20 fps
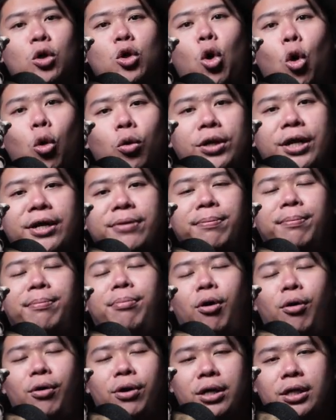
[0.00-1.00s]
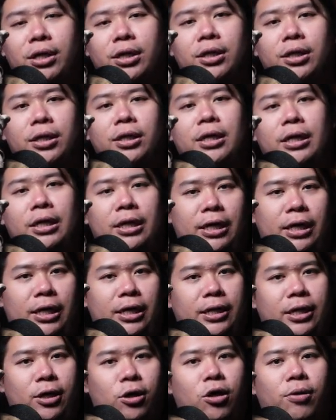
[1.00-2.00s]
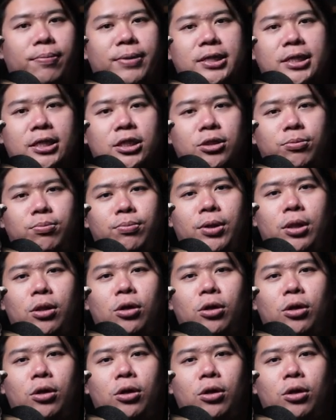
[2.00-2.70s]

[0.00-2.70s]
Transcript: golden boy in the comment section